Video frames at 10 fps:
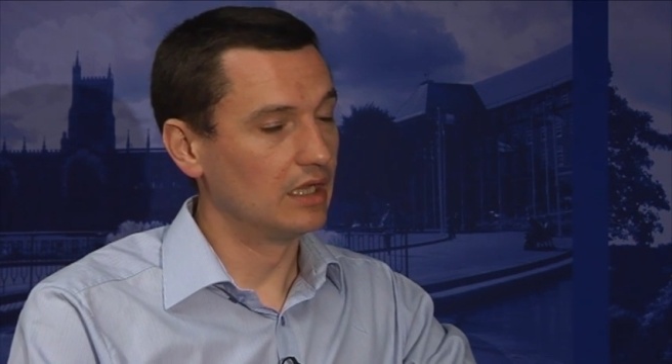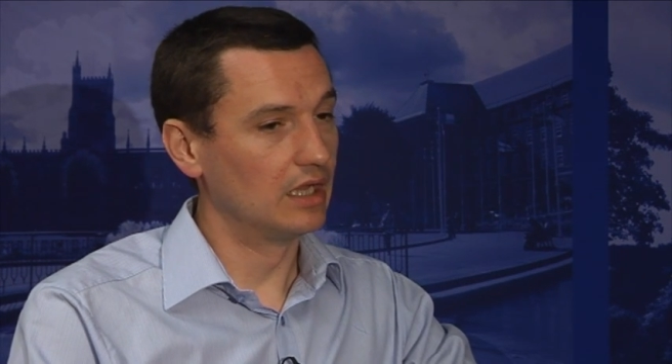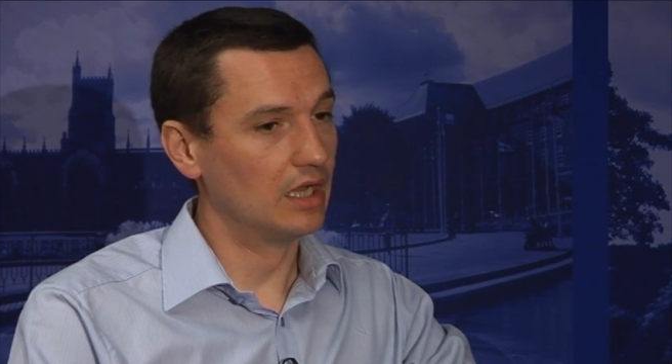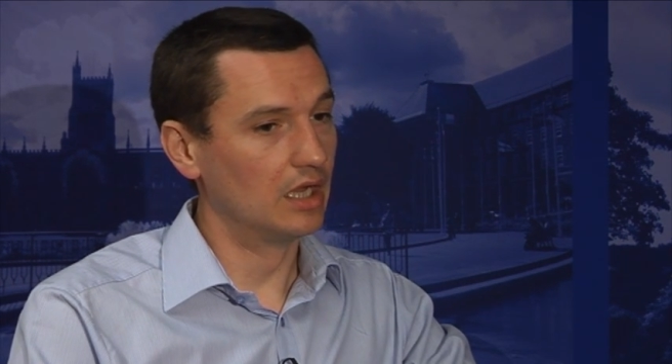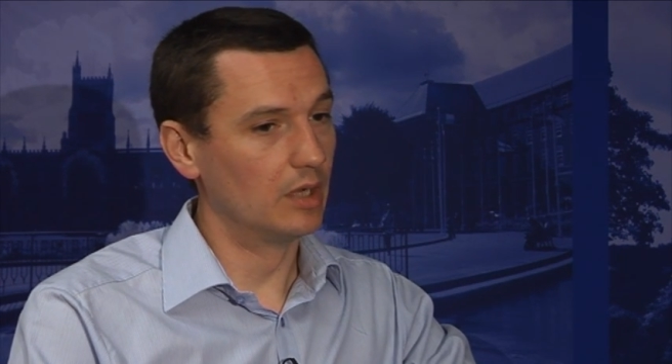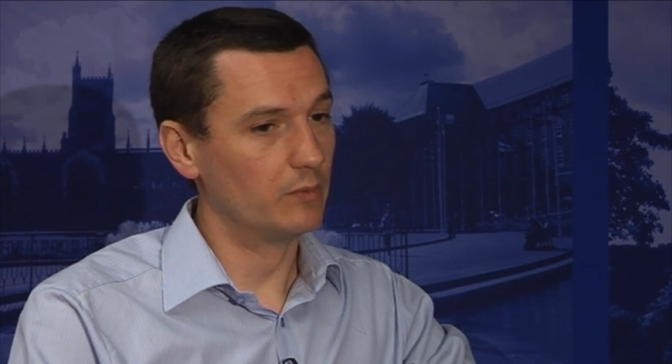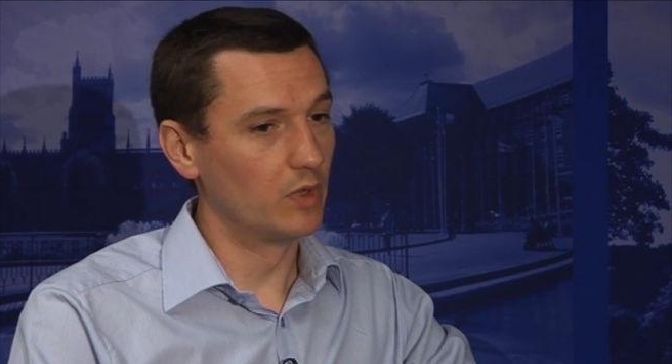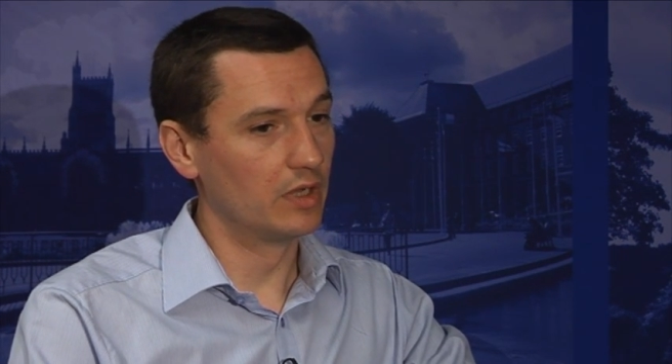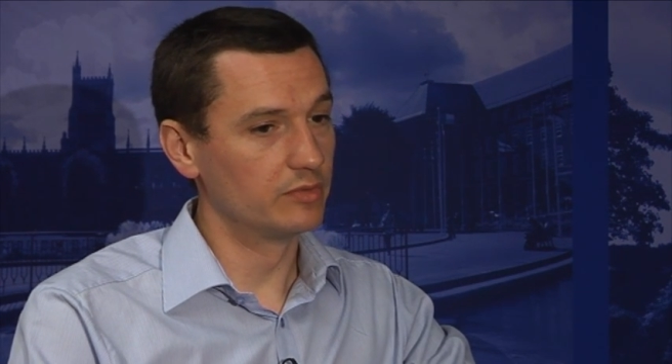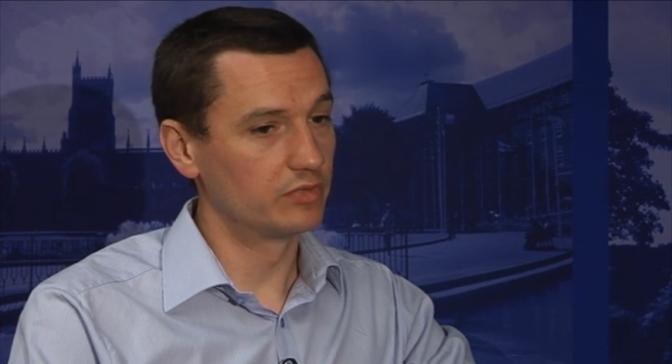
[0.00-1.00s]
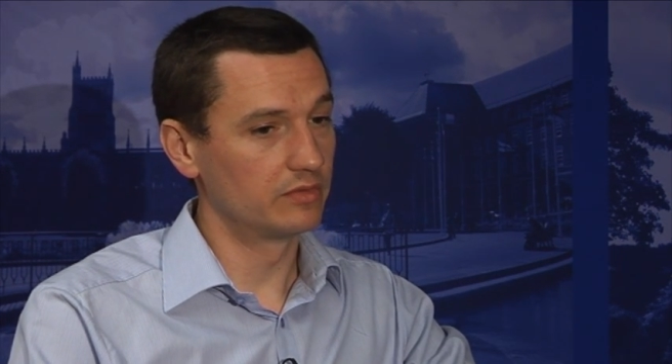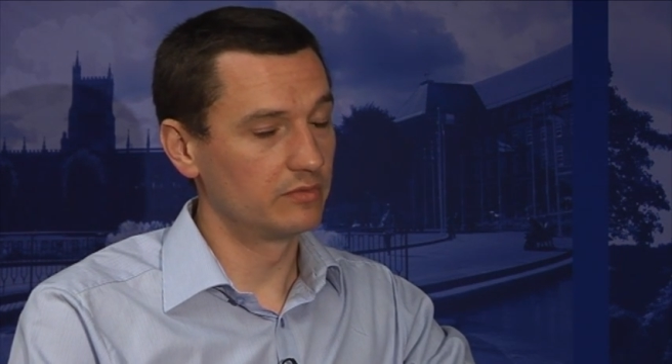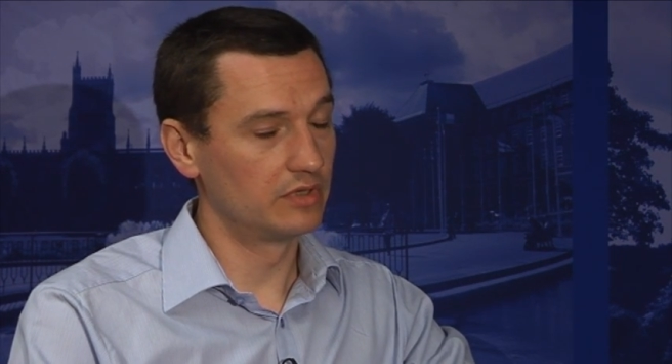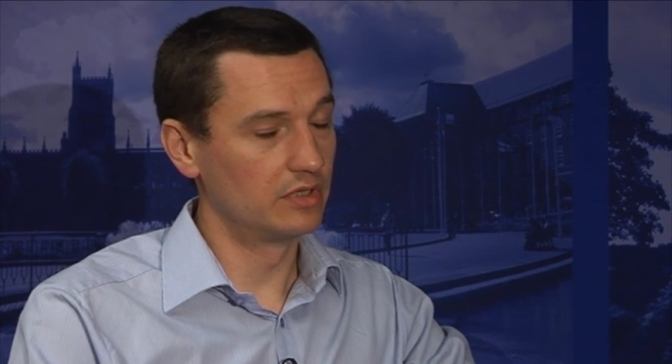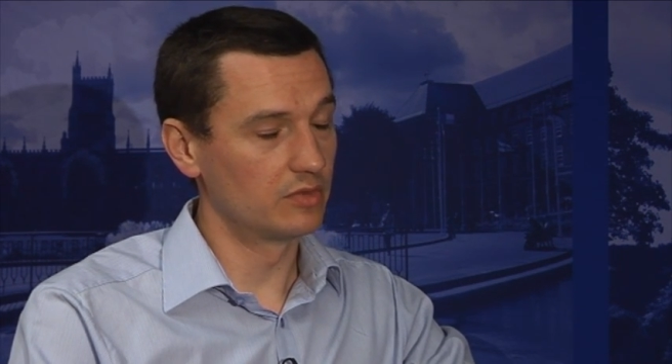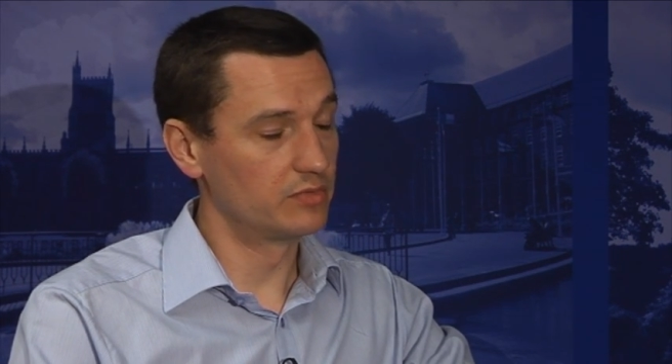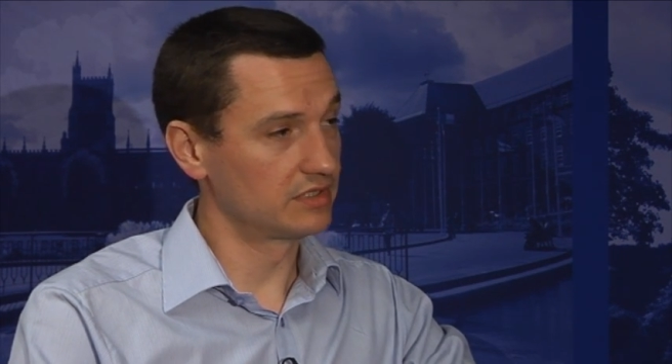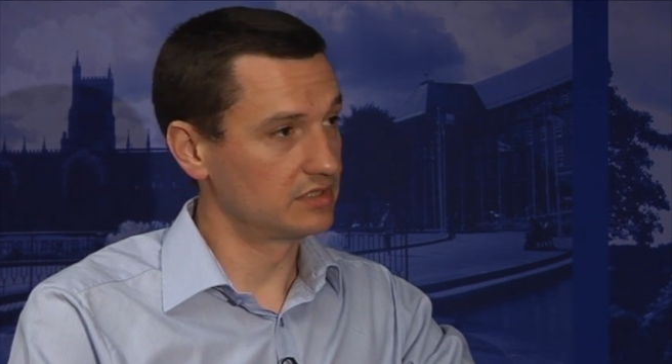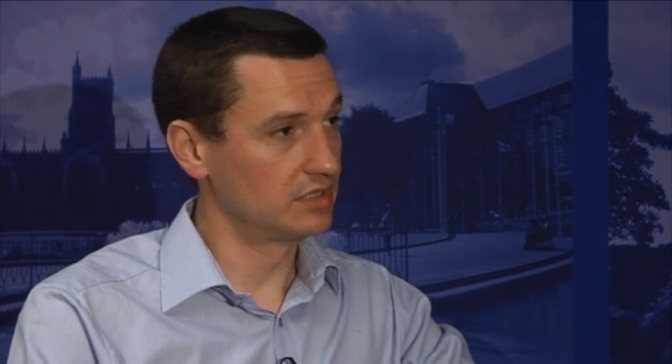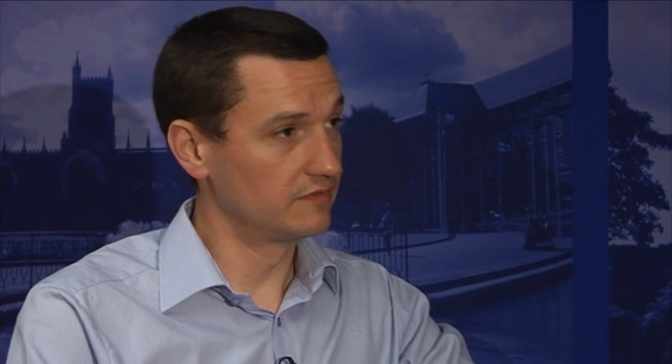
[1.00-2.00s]
and the
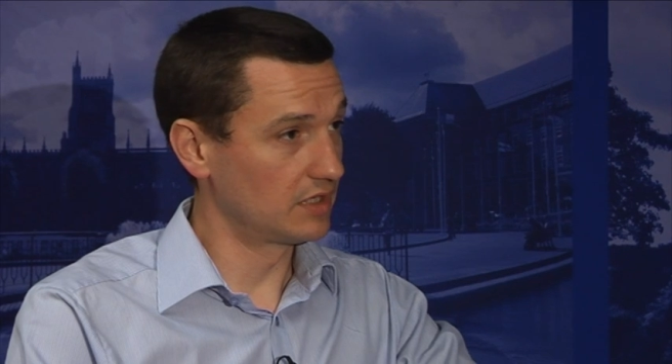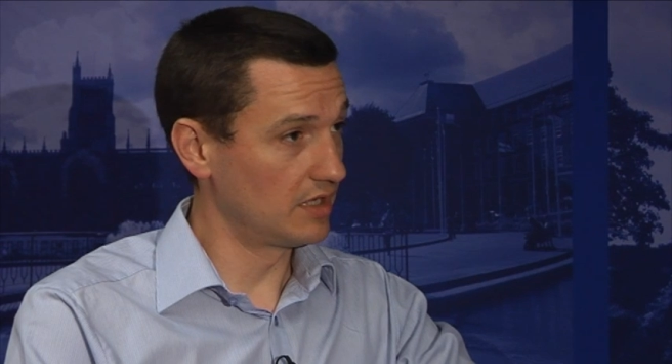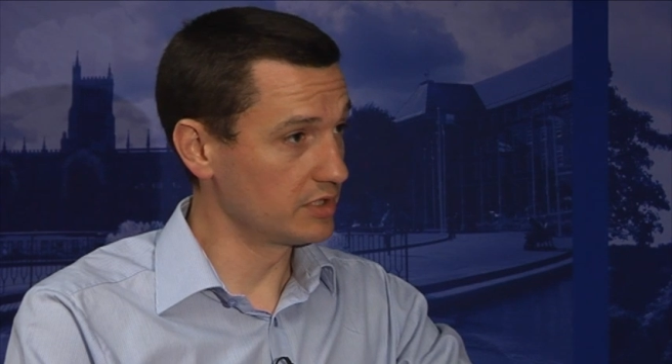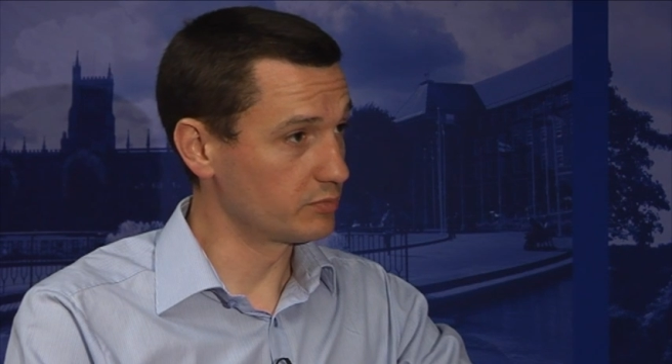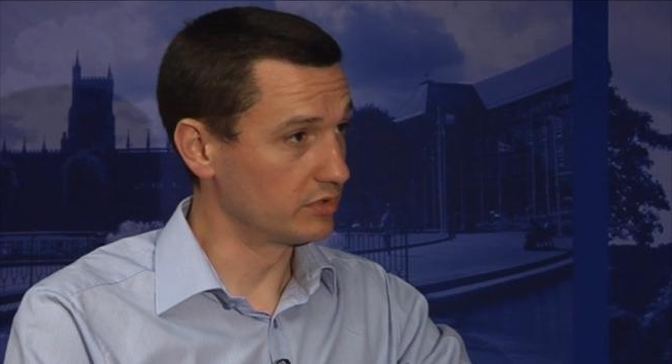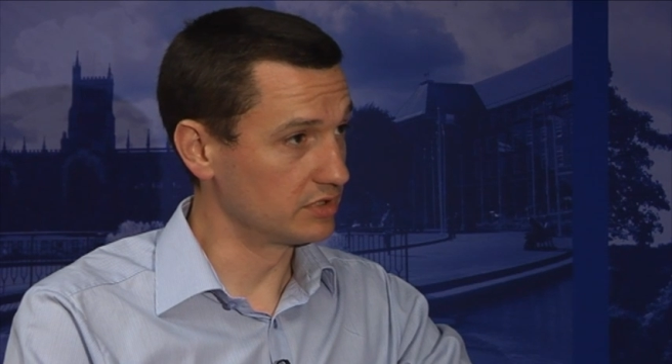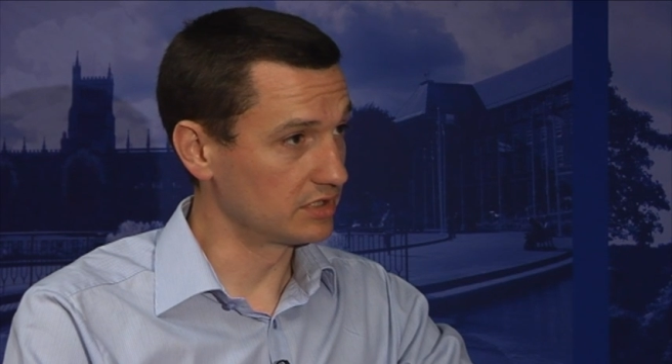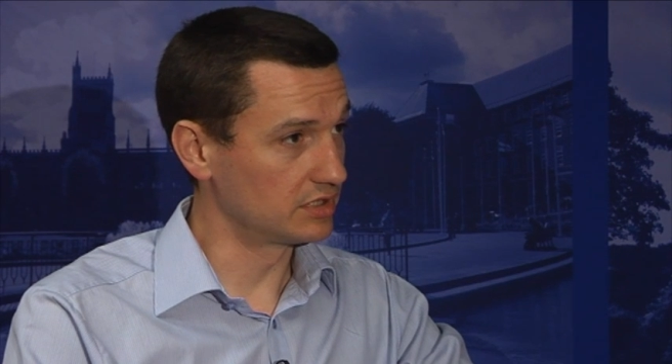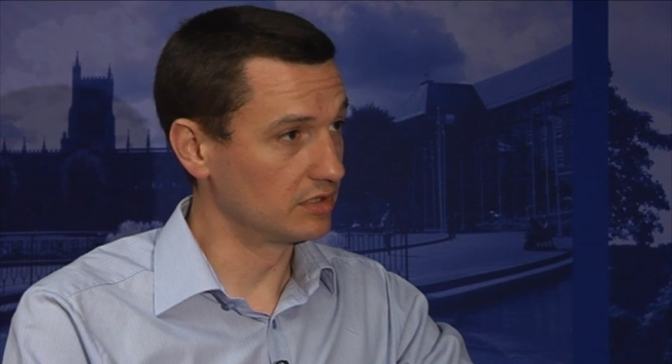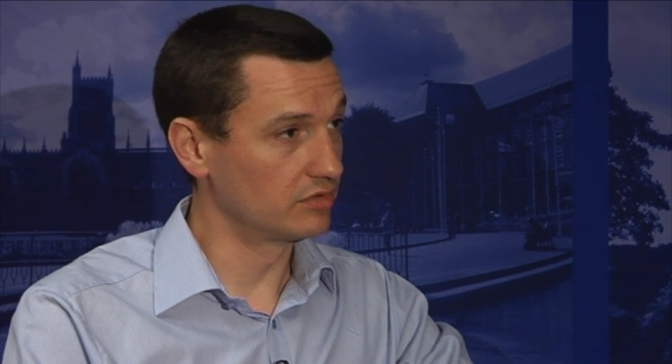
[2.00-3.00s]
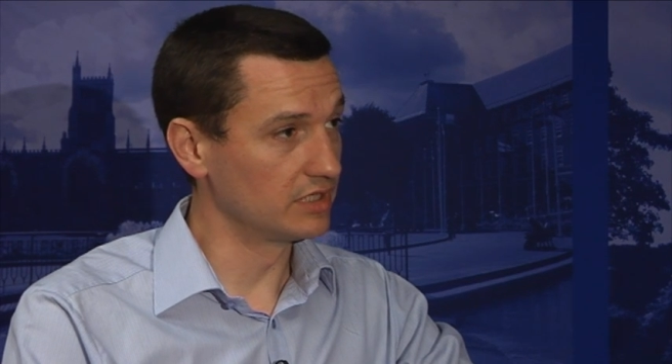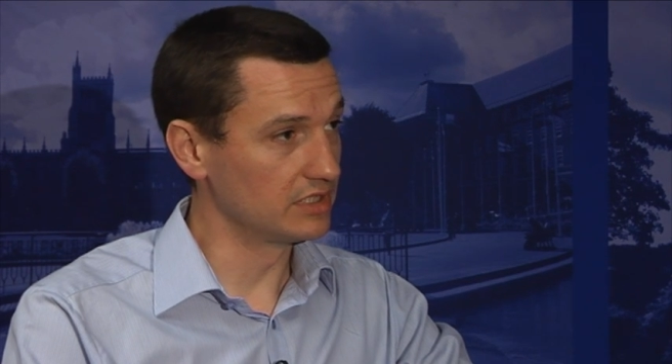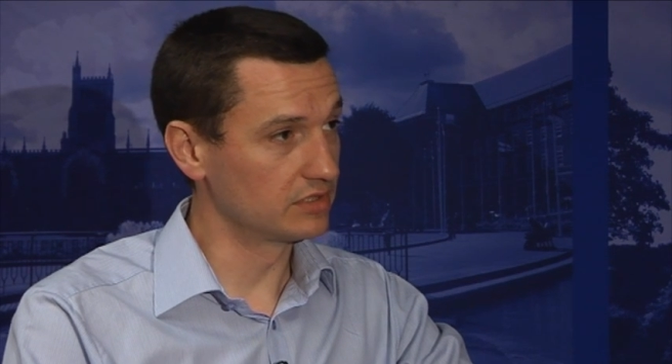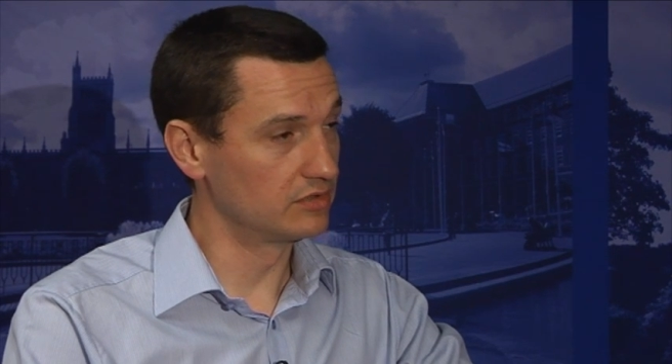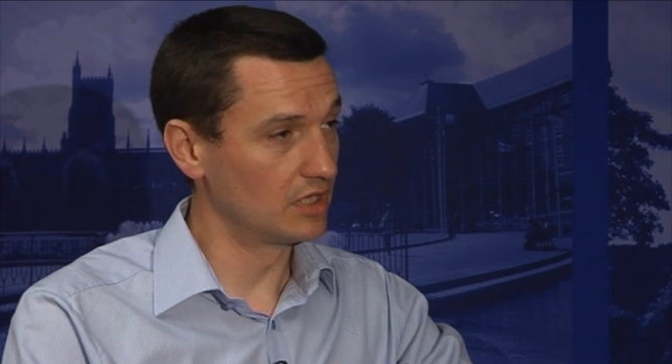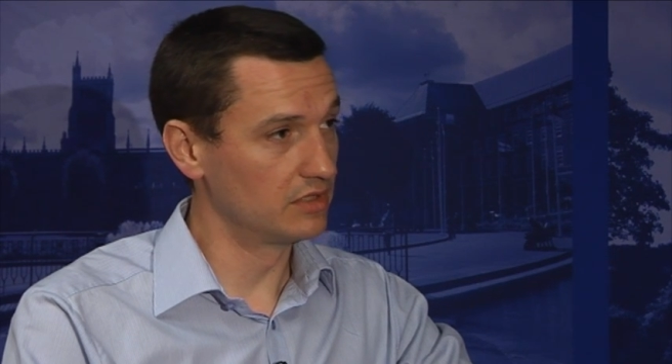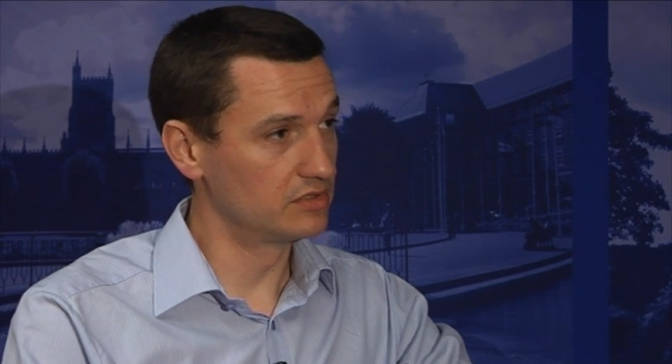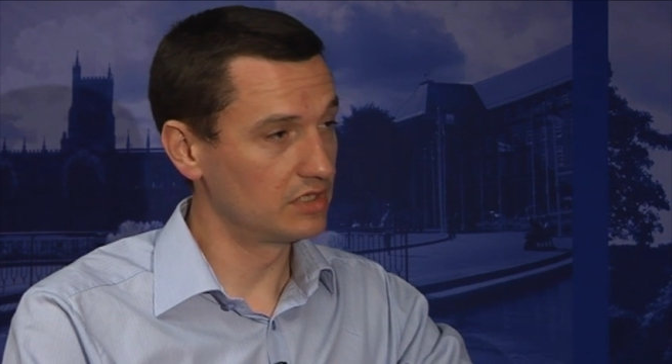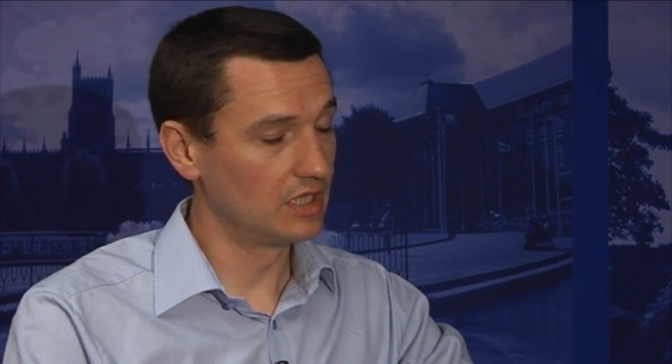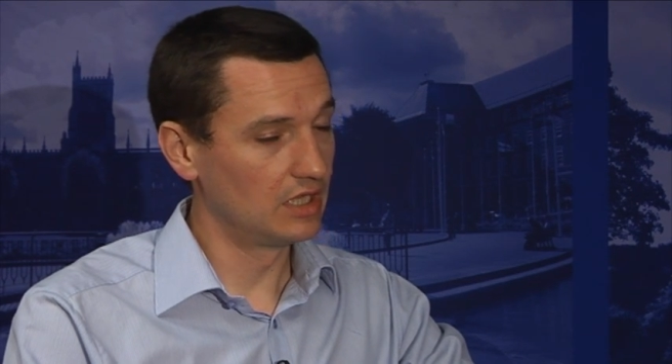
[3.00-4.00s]
complexity of clients' projects increase and